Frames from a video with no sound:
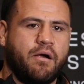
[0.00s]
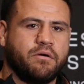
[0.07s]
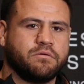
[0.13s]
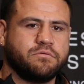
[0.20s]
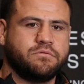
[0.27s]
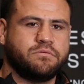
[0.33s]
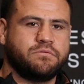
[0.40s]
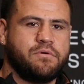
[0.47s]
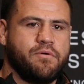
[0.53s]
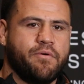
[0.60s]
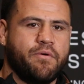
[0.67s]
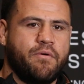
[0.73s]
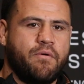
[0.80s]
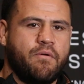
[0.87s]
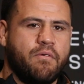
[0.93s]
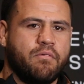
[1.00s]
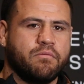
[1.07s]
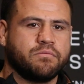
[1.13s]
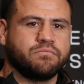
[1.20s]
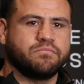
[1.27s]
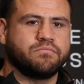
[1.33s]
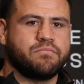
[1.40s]
younger generations
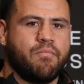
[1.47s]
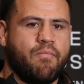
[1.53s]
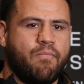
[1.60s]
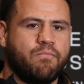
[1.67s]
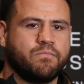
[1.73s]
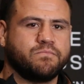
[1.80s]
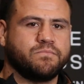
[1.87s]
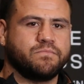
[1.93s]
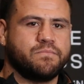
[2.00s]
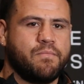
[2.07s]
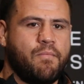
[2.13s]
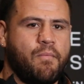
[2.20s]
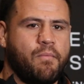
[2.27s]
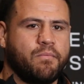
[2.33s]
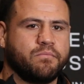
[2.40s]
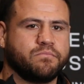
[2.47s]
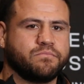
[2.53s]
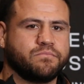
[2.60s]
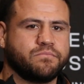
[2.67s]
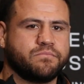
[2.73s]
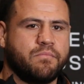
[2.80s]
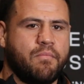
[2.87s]
look up to you, and that there's been a massive
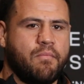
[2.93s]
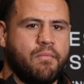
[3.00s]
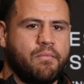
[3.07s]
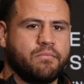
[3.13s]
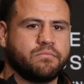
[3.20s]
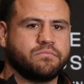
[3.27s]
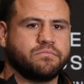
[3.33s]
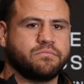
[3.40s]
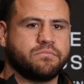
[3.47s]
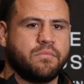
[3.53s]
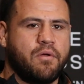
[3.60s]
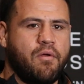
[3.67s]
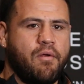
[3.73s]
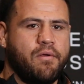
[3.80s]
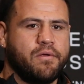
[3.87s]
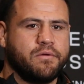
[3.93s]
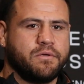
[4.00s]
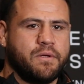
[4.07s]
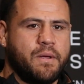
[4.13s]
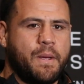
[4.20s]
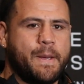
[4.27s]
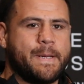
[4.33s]
surge in the popularity of
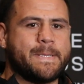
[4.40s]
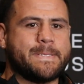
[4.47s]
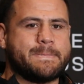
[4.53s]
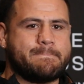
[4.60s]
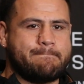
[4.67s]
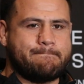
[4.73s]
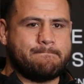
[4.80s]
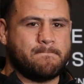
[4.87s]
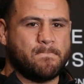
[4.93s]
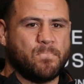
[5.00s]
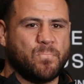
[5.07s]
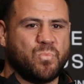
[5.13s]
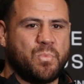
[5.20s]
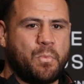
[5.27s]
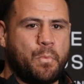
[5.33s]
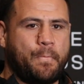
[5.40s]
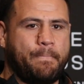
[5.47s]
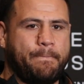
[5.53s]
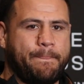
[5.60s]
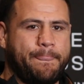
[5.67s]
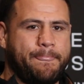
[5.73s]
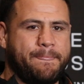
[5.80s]
MMA in general in Western Sydney
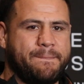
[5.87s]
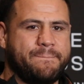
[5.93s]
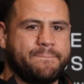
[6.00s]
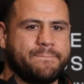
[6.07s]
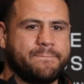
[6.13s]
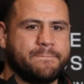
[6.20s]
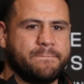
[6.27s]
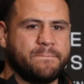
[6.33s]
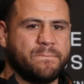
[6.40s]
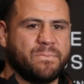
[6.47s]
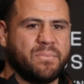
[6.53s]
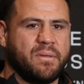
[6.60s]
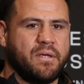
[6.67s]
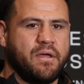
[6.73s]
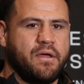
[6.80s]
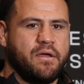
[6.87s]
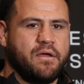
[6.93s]
since you have emerged?